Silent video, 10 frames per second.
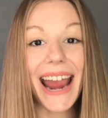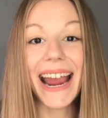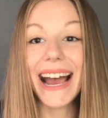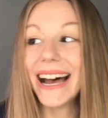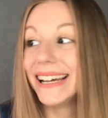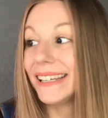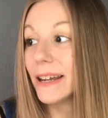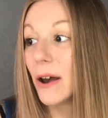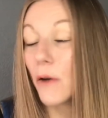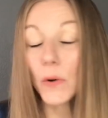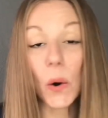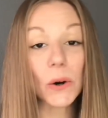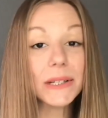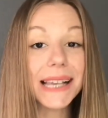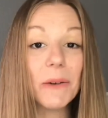And of
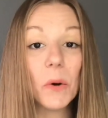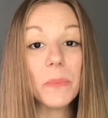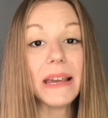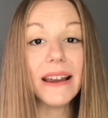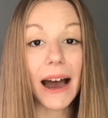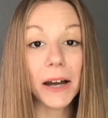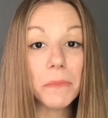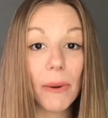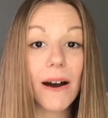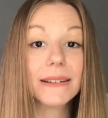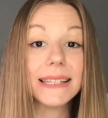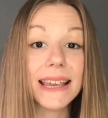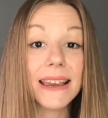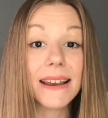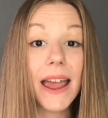course I will be
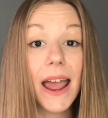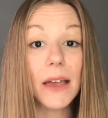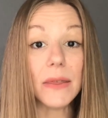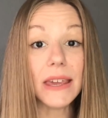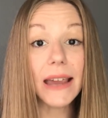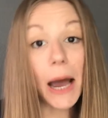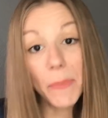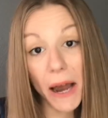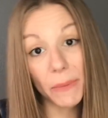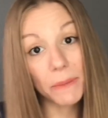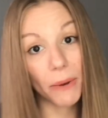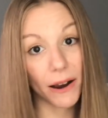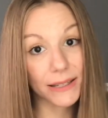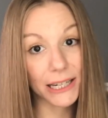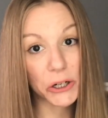unboxing the upcoming
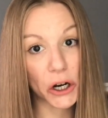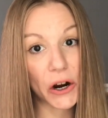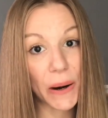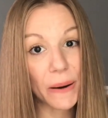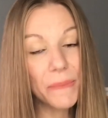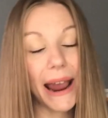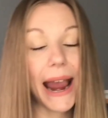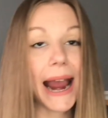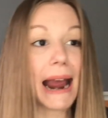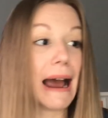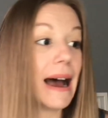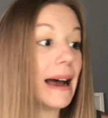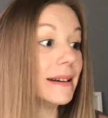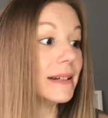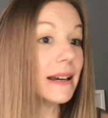BoxyCharm
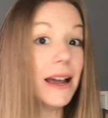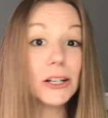and